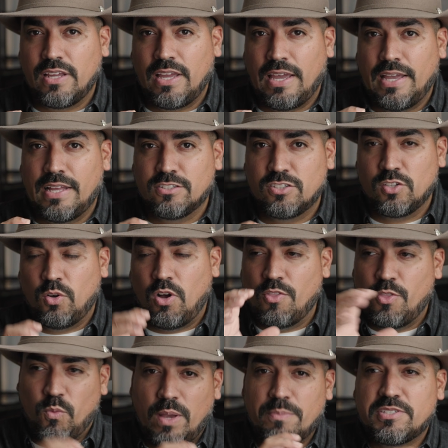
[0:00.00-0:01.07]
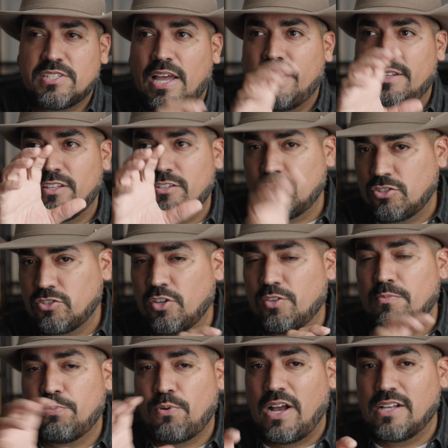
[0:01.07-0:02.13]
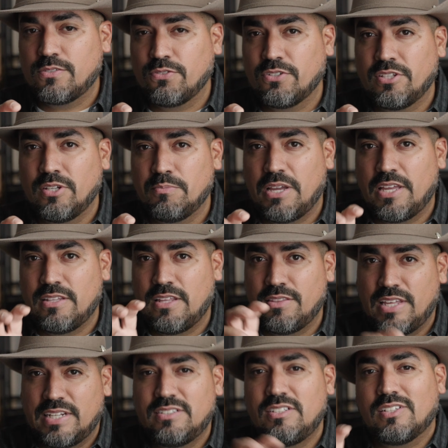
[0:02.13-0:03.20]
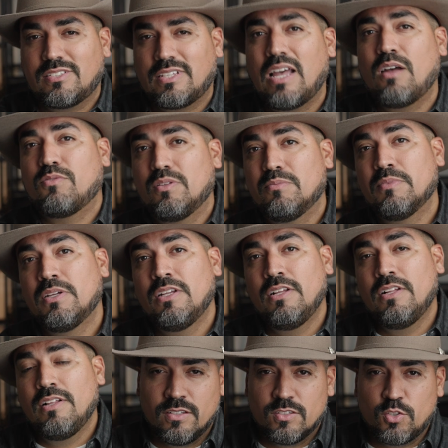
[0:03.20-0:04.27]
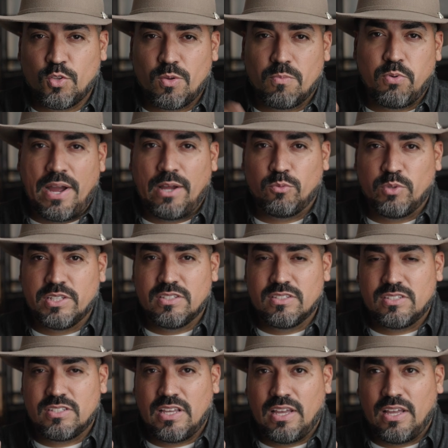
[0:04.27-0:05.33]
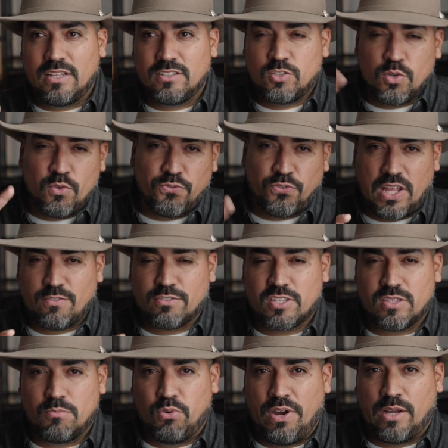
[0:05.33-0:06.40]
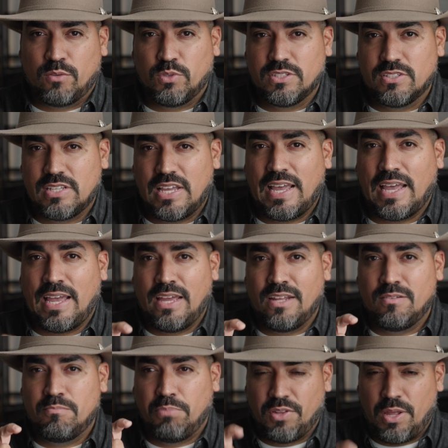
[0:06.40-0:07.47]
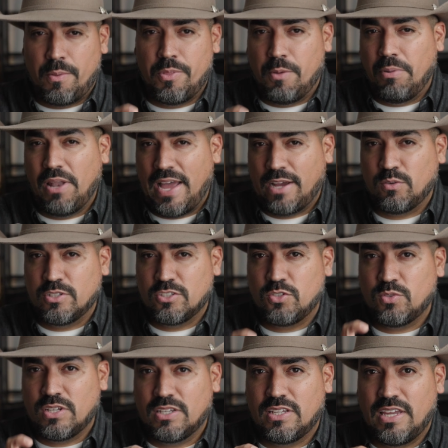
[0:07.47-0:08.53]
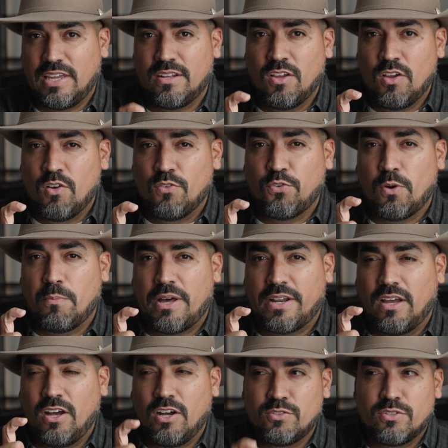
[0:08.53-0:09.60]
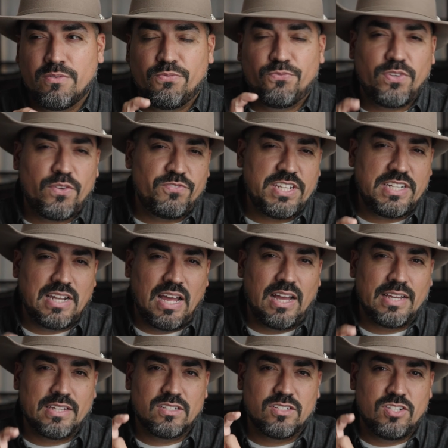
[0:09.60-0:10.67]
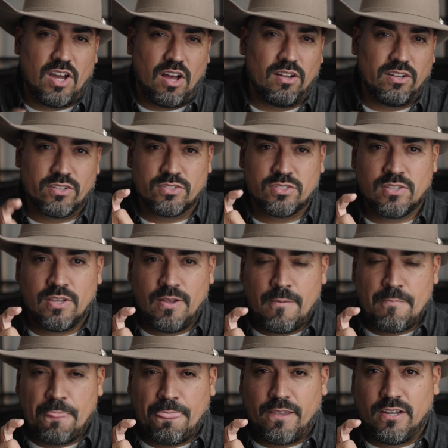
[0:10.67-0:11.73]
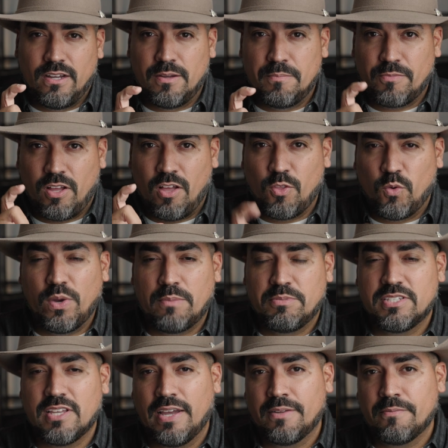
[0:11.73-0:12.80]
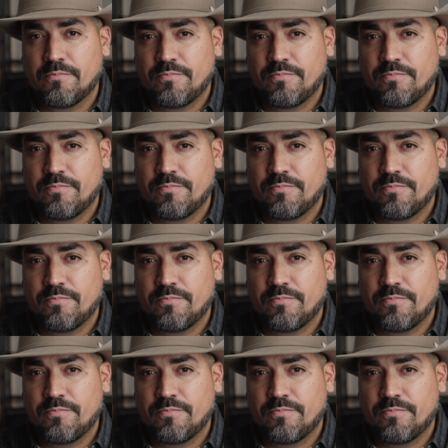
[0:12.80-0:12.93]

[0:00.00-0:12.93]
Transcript: And so on the website, there's a certain price for them, and then they discount them. So the brown ones, 2 flavors of the brown ones and the black ones you can get for about $159 on the website.